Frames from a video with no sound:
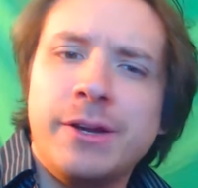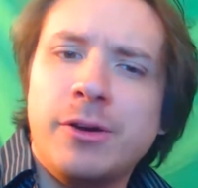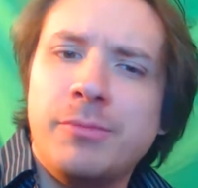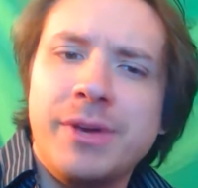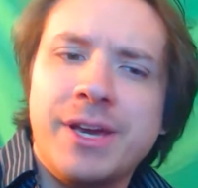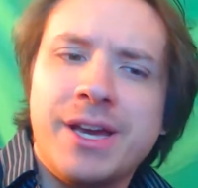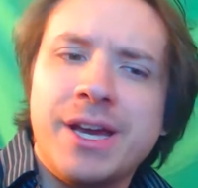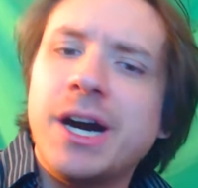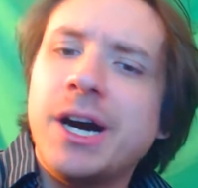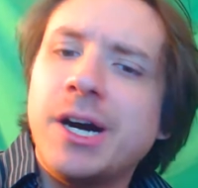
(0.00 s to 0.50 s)

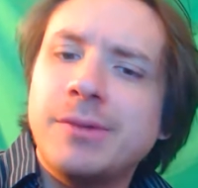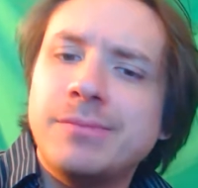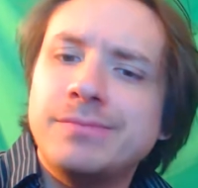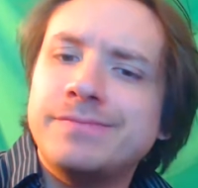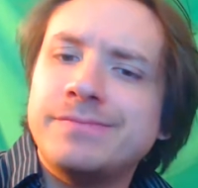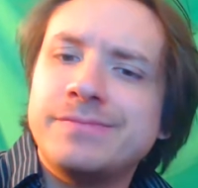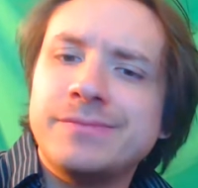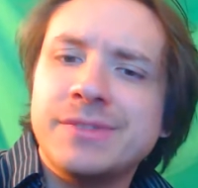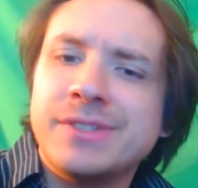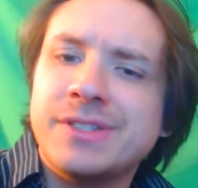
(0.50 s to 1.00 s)

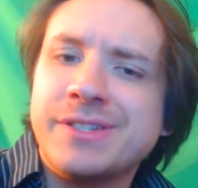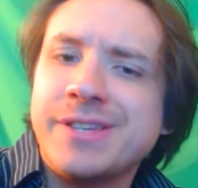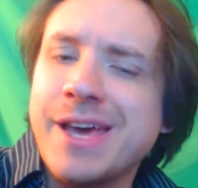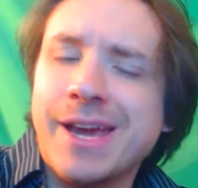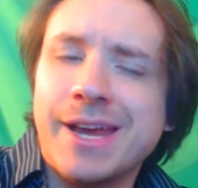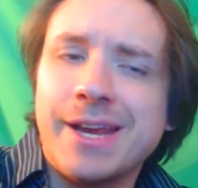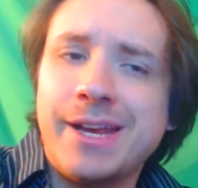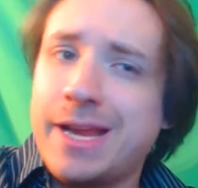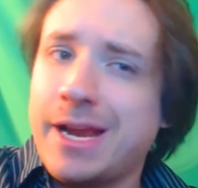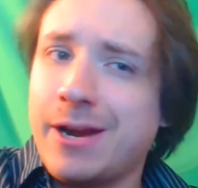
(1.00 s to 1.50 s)
become
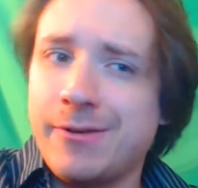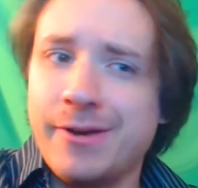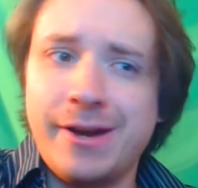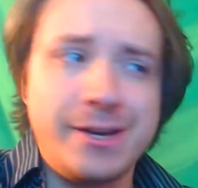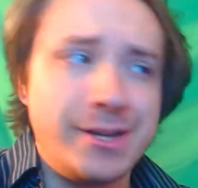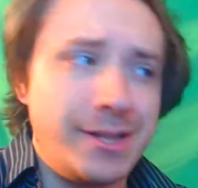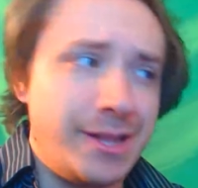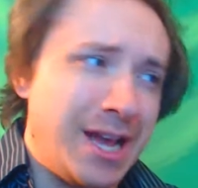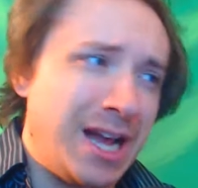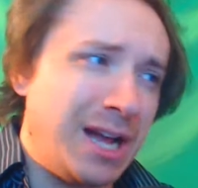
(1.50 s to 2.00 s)
secondary
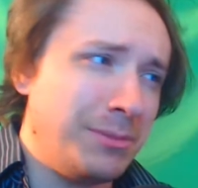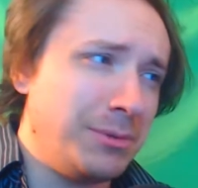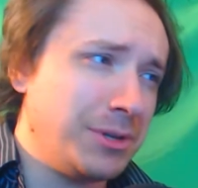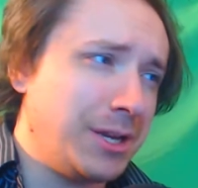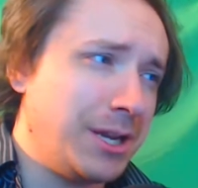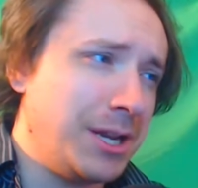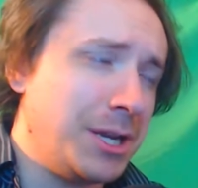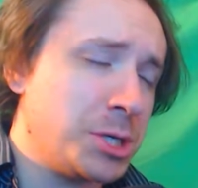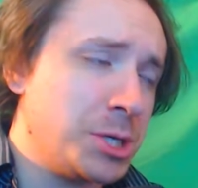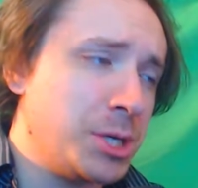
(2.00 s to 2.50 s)
to the
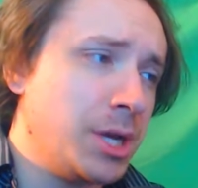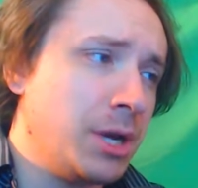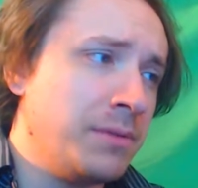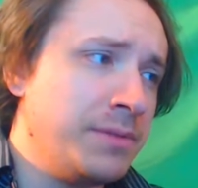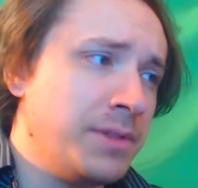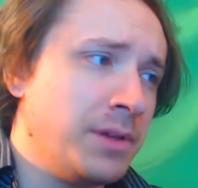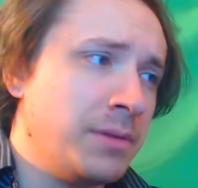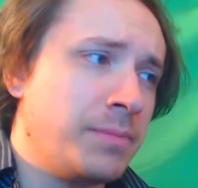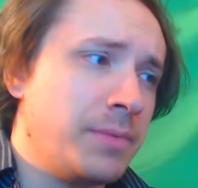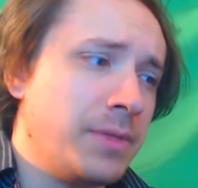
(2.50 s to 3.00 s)
obligation of
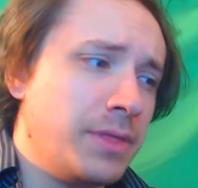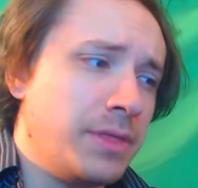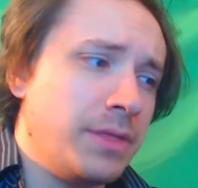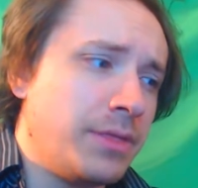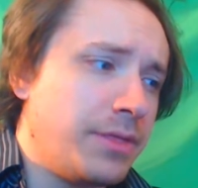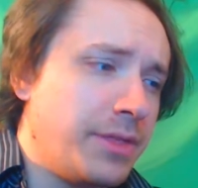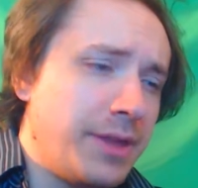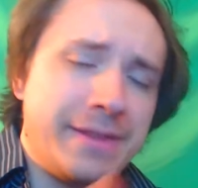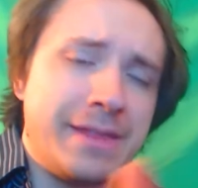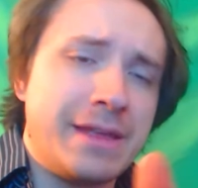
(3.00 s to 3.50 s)
the
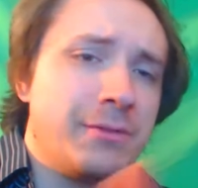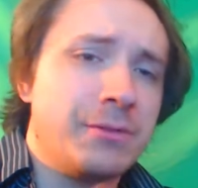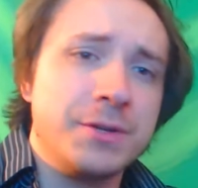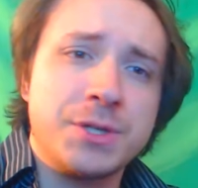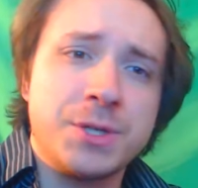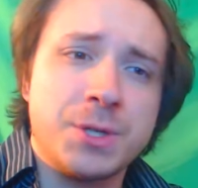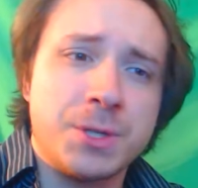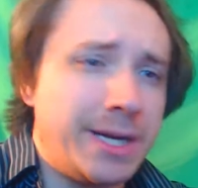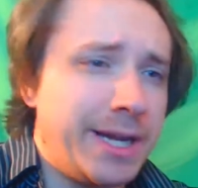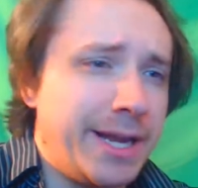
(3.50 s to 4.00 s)
thing that was
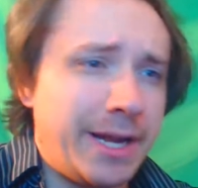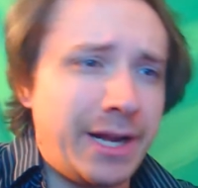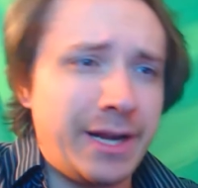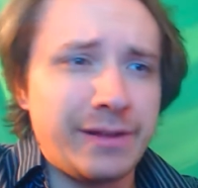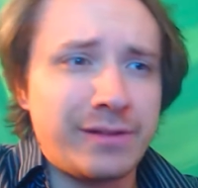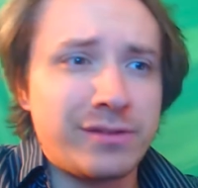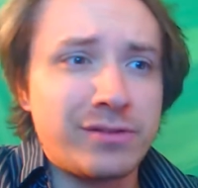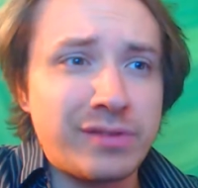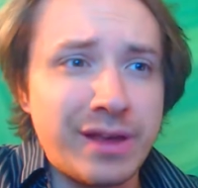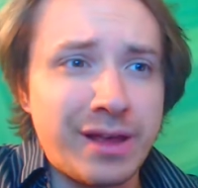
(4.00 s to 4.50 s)
created
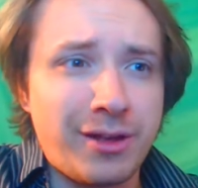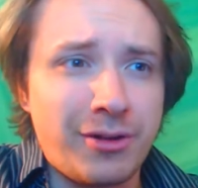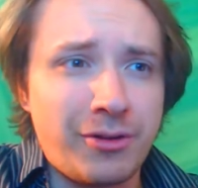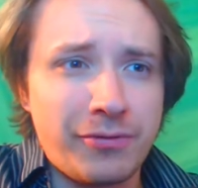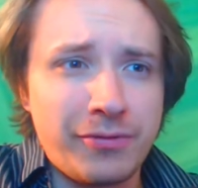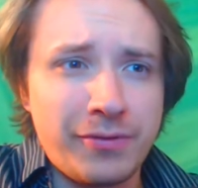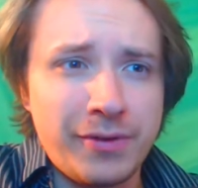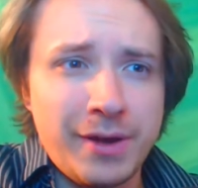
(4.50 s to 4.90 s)
itself?